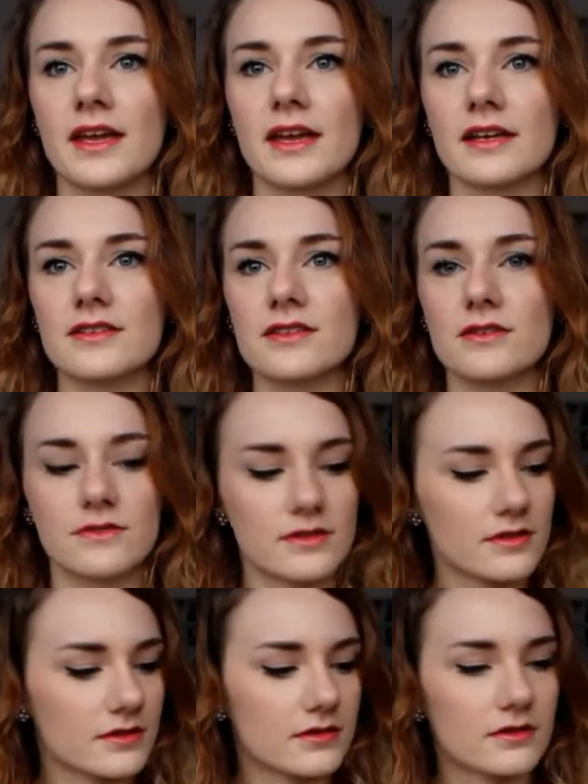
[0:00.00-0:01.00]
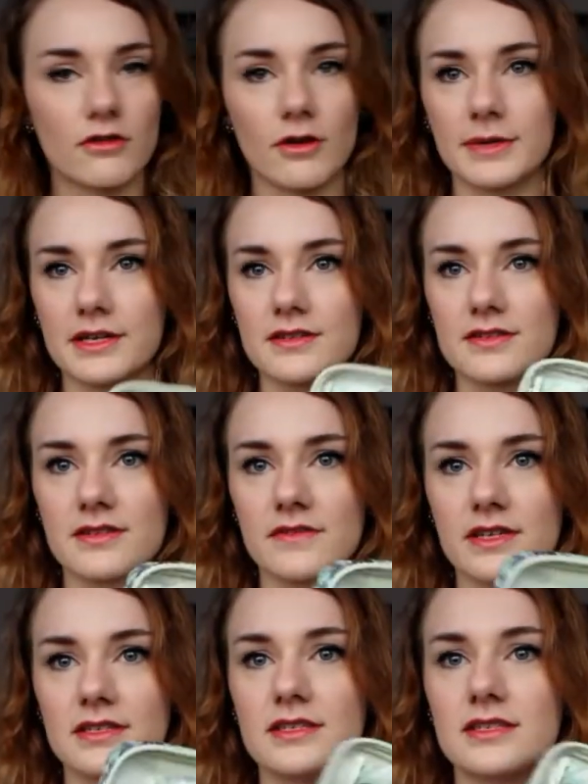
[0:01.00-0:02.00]
Excuse the grubbiness of
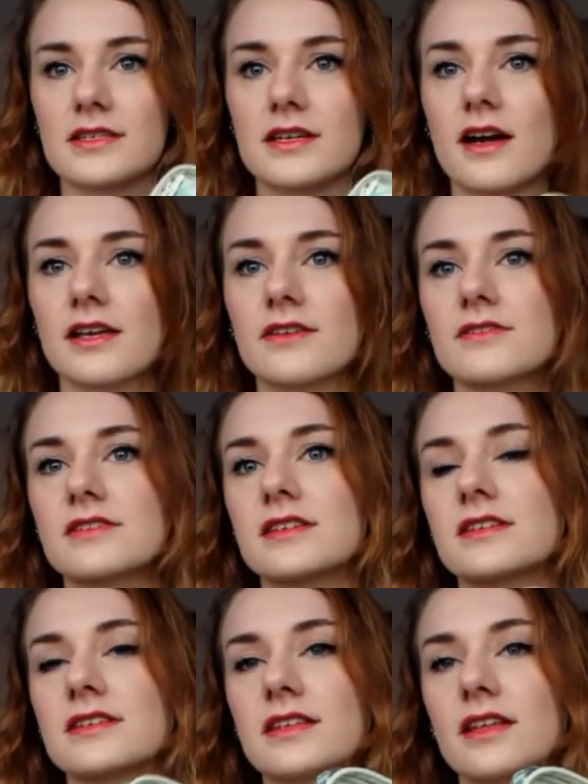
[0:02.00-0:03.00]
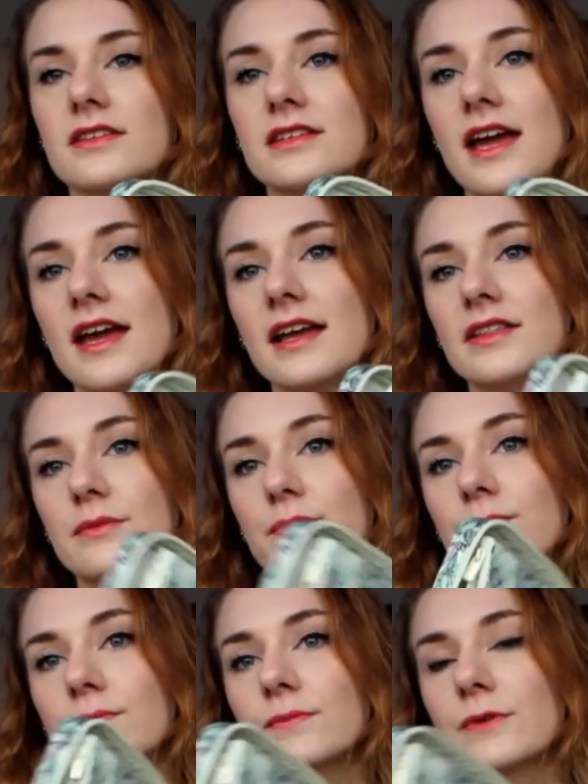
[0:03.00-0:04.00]
it, I used it the other day and the
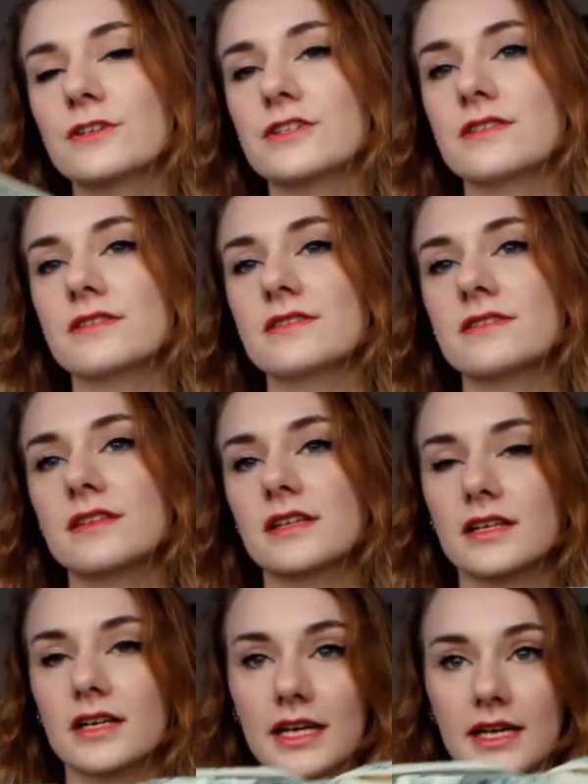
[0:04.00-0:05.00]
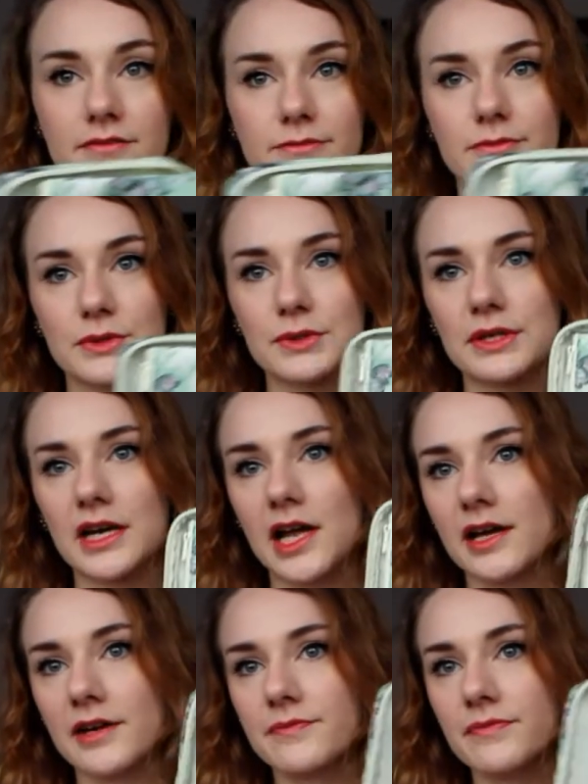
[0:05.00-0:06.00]
brushes need a clean, not gonna
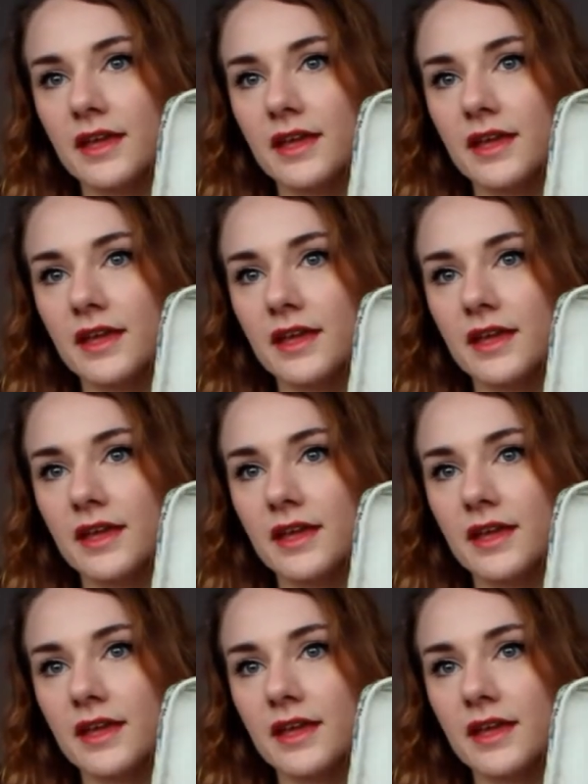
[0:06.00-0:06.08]
lie.